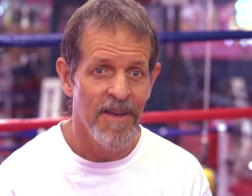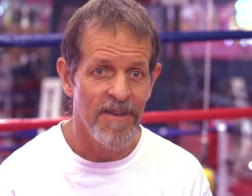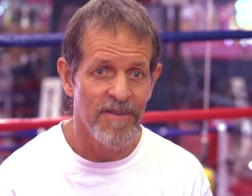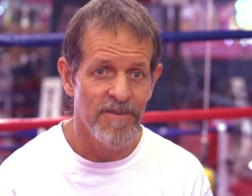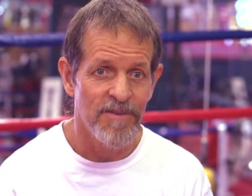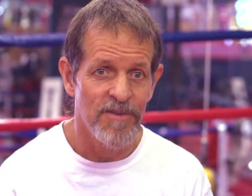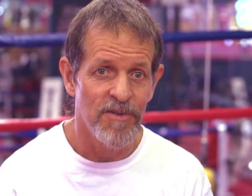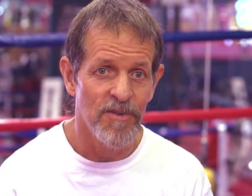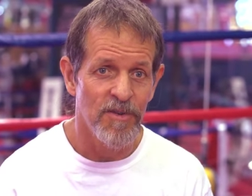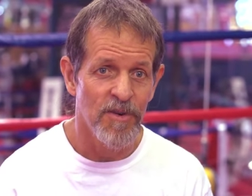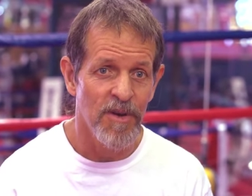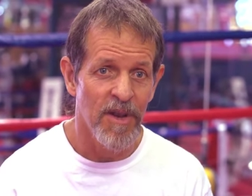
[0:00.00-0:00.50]
as
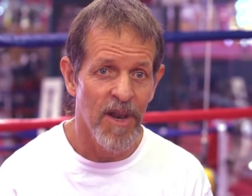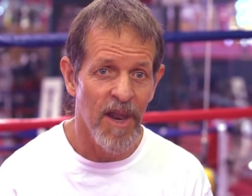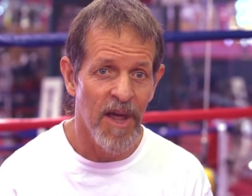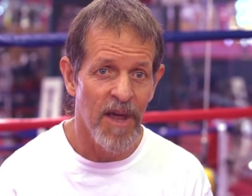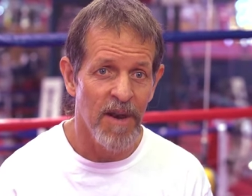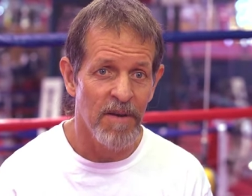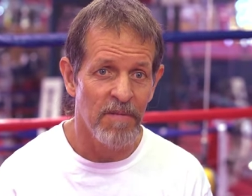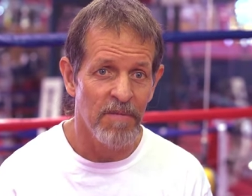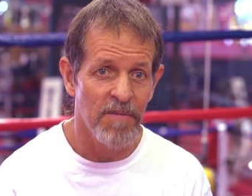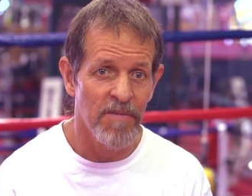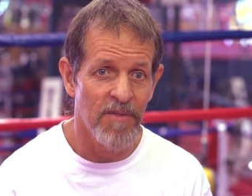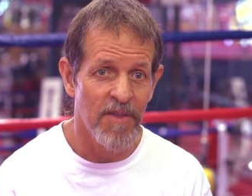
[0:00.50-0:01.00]
do a lot
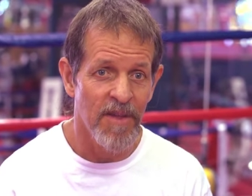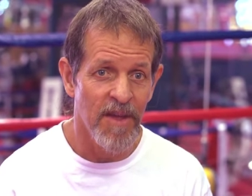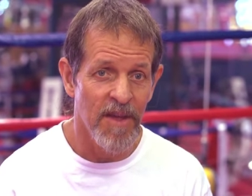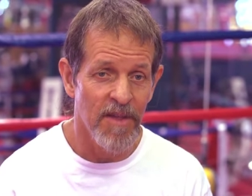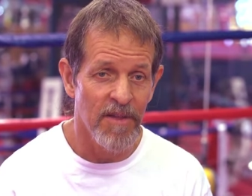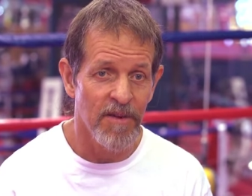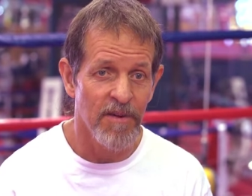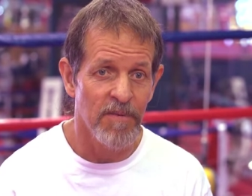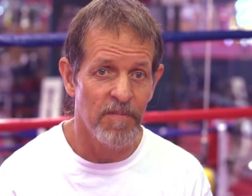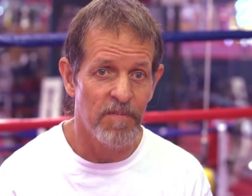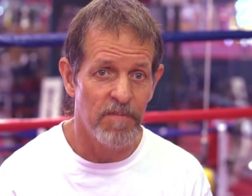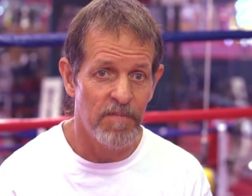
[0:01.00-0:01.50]
of the
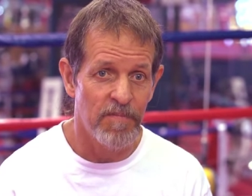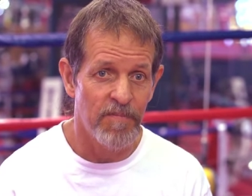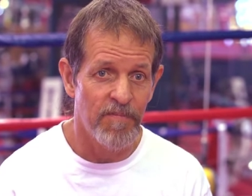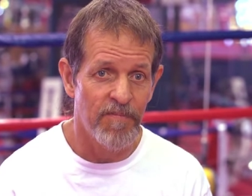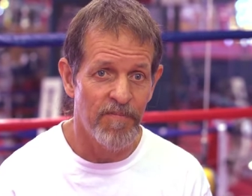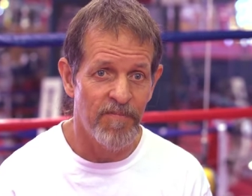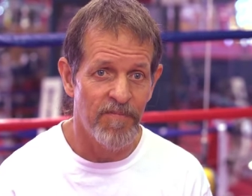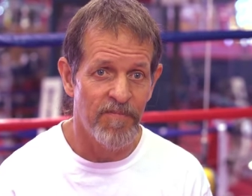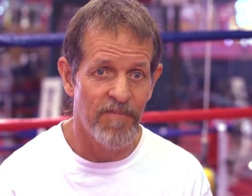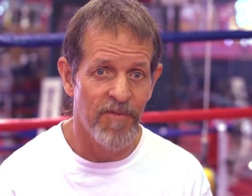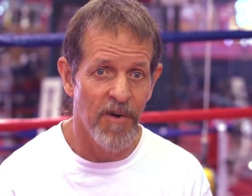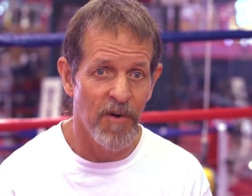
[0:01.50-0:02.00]
other
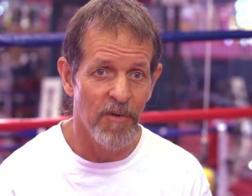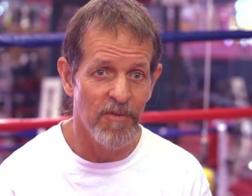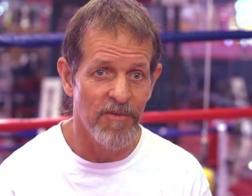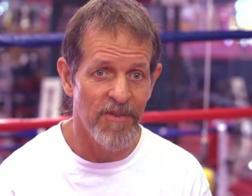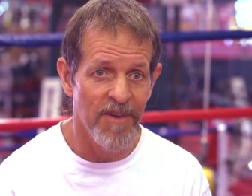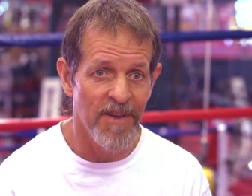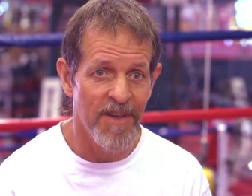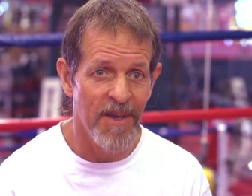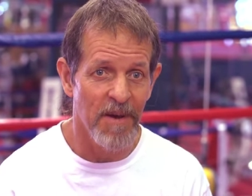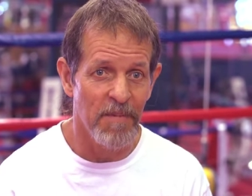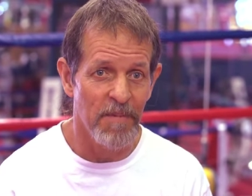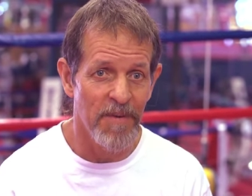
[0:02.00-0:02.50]
folks
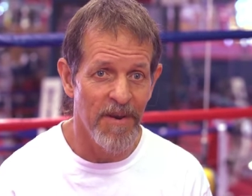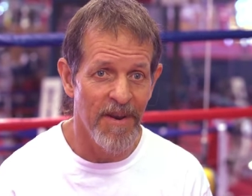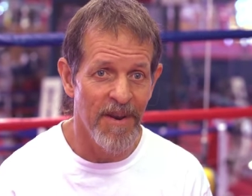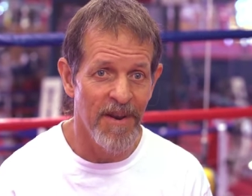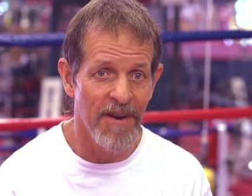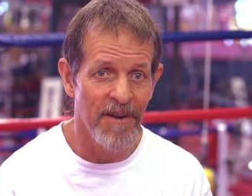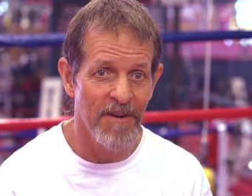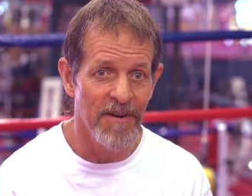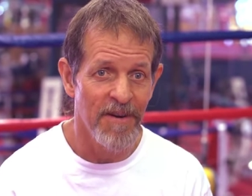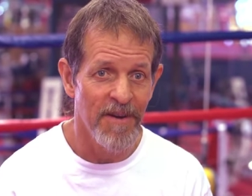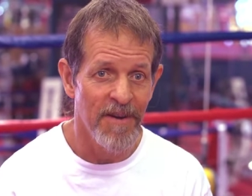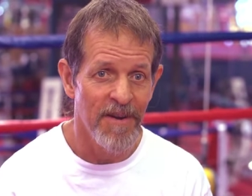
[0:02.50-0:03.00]
that come in
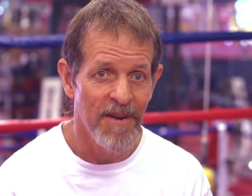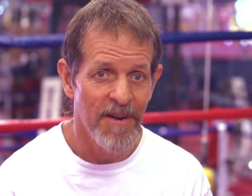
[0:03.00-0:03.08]
here.